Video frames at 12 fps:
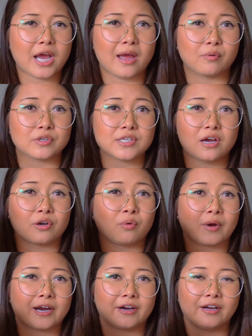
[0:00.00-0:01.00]
which I was
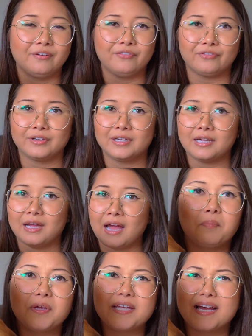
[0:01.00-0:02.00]
unaware of.
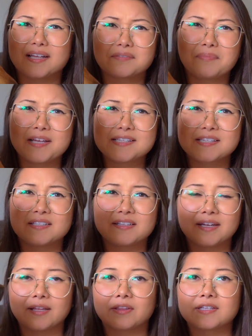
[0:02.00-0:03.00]
But yeah,
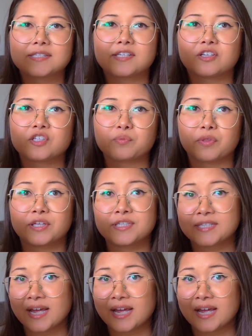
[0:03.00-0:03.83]
basically this deals with a